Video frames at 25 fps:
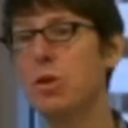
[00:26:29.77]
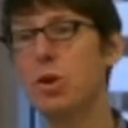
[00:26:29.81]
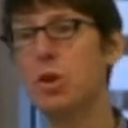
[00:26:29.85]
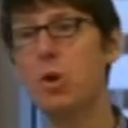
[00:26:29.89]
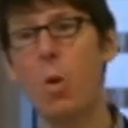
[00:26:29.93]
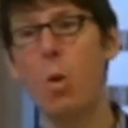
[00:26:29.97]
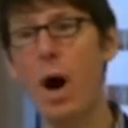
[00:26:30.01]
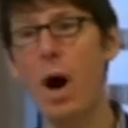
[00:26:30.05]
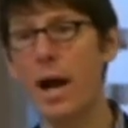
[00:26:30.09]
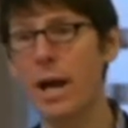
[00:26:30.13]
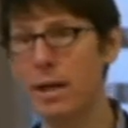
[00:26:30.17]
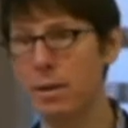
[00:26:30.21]

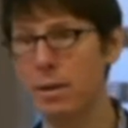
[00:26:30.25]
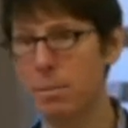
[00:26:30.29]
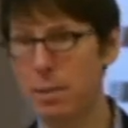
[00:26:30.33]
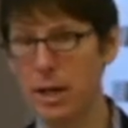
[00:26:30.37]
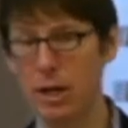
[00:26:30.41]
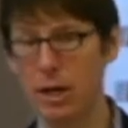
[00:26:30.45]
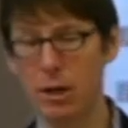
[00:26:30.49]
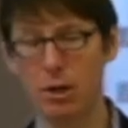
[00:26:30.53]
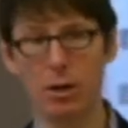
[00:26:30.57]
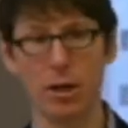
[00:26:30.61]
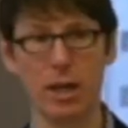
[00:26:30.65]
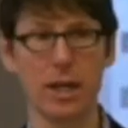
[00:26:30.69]
quiet
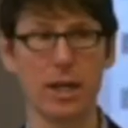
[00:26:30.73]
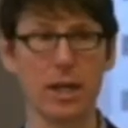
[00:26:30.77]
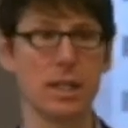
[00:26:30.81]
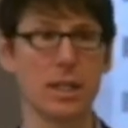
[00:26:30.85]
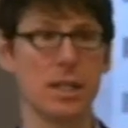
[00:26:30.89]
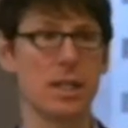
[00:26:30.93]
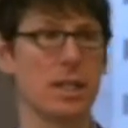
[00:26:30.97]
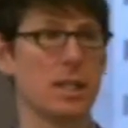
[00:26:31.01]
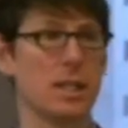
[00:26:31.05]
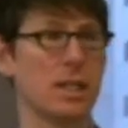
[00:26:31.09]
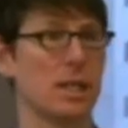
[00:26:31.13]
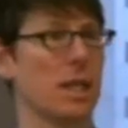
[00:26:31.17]

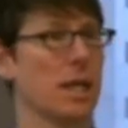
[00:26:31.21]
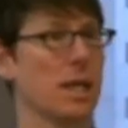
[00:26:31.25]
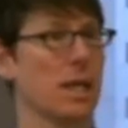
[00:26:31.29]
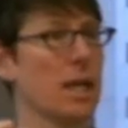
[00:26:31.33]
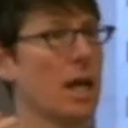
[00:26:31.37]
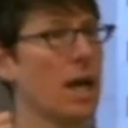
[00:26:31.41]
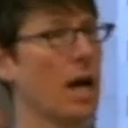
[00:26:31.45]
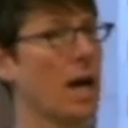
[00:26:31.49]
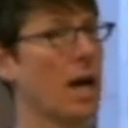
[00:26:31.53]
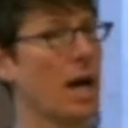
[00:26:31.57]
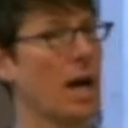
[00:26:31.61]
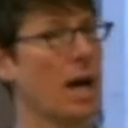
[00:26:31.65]
periods.
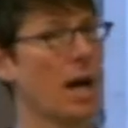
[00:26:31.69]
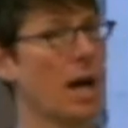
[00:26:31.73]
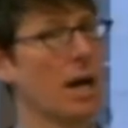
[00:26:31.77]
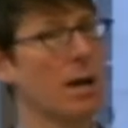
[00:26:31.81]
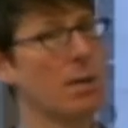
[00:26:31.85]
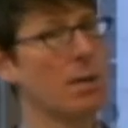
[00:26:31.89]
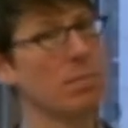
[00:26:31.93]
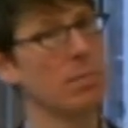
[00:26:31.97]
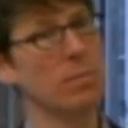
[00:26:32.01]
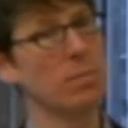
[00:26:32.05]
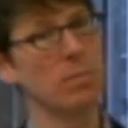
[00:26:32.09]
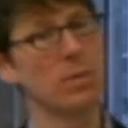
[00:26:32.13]

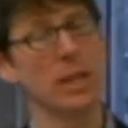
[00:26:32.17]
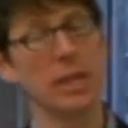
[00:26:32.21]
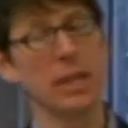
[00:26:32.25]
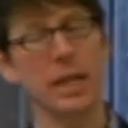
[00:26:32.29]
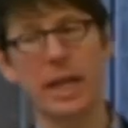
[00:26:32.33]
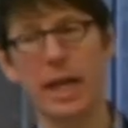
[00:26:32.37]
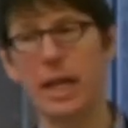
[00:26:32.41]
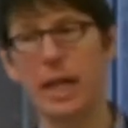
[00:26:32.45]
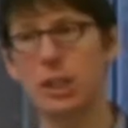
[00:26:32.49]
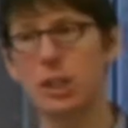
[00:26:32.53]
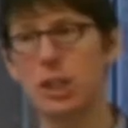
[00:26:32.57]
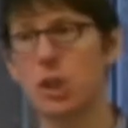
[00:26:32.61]
Uh,
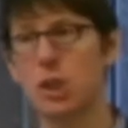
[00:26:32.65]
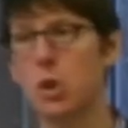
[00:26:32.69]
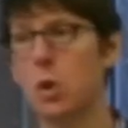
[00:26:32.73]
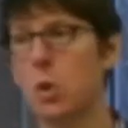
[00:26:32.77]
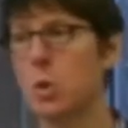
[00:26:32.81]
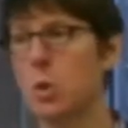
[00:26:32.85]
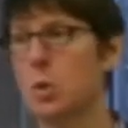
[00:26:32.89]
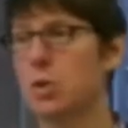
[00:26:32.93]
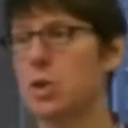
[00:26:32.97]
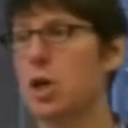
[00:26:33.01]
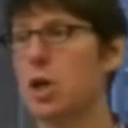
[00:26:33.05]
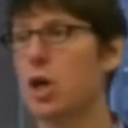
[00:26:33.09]
litigation
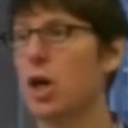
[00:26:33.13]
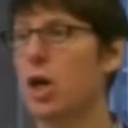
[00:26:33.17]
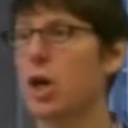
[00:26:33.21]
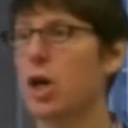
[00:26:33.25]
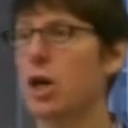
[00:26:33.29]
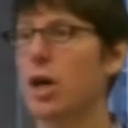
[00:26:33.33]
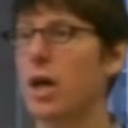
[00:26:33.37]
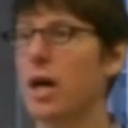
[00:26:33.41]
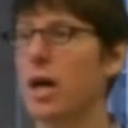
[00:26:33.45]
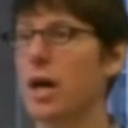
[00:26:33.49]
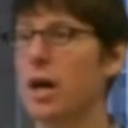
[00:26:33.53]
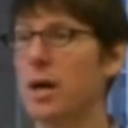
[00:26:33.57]
holds
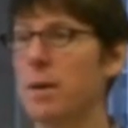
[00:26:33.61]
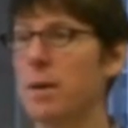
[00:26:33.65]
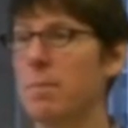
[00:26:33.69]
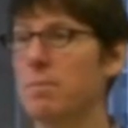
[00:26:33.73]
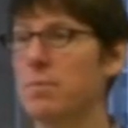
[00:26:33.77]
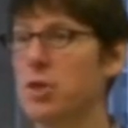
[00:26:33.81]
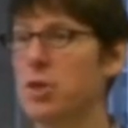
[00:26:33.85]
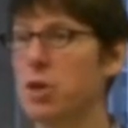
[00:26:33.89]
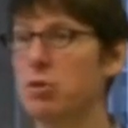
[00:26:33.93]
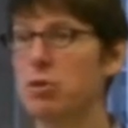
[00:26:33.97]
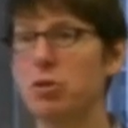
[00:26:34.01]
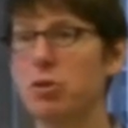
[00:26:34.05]
are
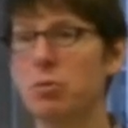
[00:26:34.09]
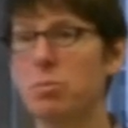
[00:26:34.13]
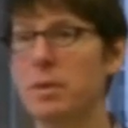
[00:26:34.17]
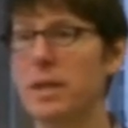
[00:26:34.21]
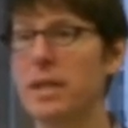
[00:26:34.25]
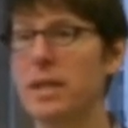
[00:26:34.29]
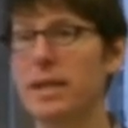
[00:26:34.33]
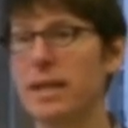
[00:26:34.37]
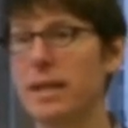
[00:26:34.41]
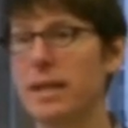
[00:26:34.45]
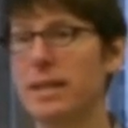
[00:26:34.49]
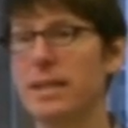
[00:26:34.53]
um, social
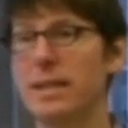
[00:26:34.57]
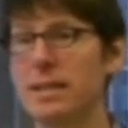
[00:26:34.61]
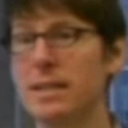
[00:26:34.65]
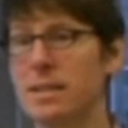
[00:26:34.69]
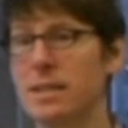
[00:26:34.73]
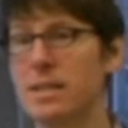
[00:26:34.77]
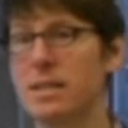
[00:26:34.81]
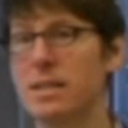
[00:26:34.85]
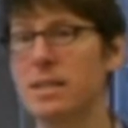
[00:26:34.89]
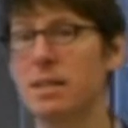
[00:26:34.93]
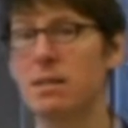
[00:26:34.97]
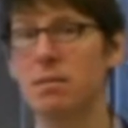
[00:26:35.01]
media
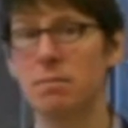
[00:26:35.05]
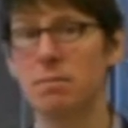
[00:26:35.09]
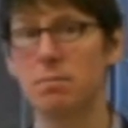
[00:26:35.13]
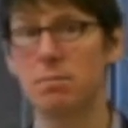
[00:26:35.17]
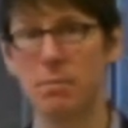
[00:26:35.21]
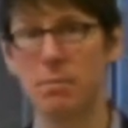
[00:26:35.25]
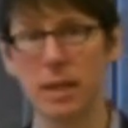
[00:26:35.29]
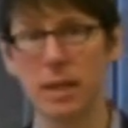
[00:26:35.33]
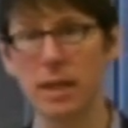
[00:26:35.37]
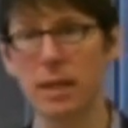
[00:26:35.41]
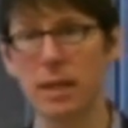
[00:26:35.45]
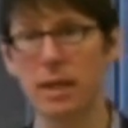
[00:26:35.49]
is
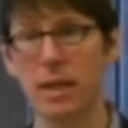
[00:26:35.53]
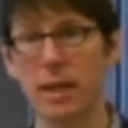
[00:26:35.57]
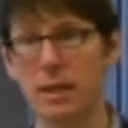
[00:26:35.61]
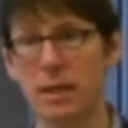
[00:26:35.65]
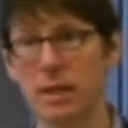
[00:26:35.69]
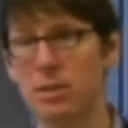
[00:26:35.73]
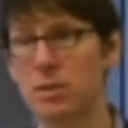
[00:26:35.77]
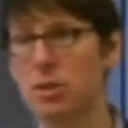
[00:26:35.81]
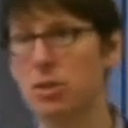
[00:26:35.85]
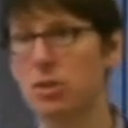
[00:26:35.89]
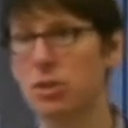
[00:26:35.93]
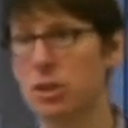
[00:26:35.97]
media.
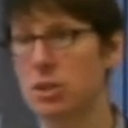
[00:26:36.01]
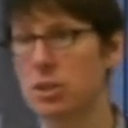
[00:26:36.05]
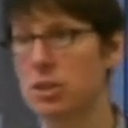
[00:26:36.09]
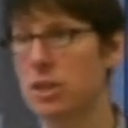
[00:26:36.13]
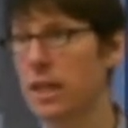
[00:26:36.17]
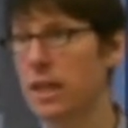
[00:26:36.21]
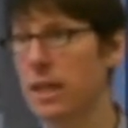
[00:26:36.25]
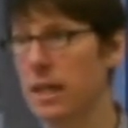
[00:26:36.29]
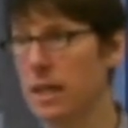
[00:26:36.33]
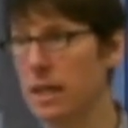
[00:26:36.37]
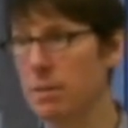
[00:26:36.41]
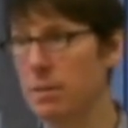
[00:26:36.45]
This is just
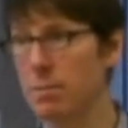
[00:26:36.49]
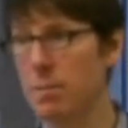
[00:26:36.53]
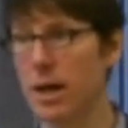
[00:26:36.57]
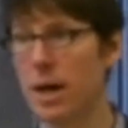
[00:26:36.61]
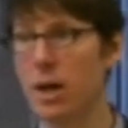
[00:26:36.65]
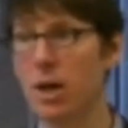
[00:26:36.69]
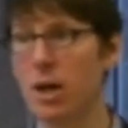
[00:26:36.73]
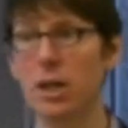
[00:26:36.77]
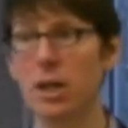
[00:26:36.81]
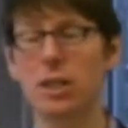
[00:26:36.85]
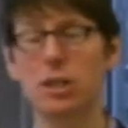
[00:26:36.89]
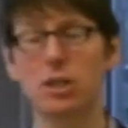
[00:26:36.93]
like
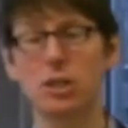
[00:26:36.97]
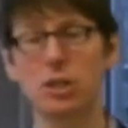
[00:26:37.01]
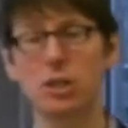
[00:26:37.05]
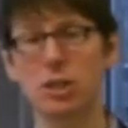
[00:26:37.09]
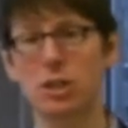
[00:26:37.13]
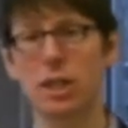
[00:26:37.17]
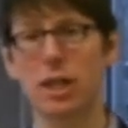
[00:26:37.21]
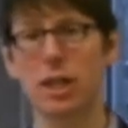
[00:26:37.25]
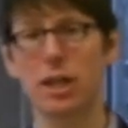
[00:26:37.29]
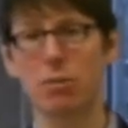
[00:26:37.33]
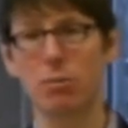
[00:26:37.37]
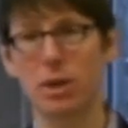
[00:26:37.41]
email, it's
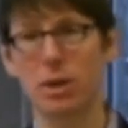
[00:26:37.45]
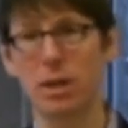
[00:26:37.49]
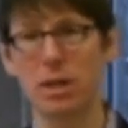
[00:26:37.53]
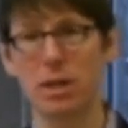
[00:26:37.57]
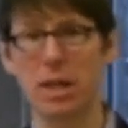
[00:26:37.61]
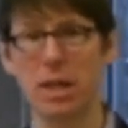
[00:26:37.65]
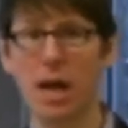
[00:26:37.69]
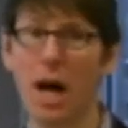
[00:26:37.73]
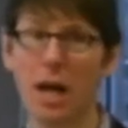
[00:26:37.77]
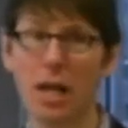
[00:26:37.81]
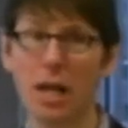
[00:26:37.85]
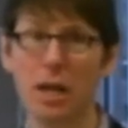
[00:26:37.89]
just like
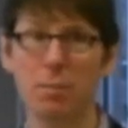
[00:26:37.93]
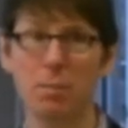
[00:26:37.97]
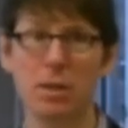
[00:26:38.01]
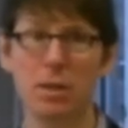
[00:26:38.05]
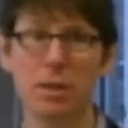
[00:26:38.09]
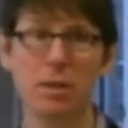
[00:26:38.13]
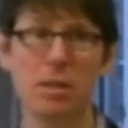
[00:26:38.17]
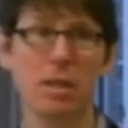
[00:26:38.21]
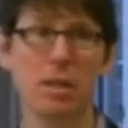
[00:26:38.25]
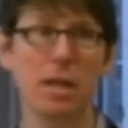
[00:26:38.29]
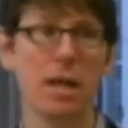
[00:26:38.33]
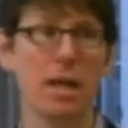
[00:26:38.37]
written
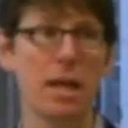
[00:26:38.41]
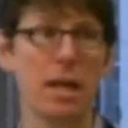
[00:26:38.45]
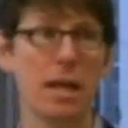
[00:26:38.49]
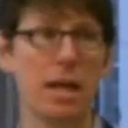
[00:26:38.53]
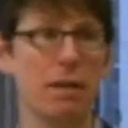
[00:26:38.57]
documents.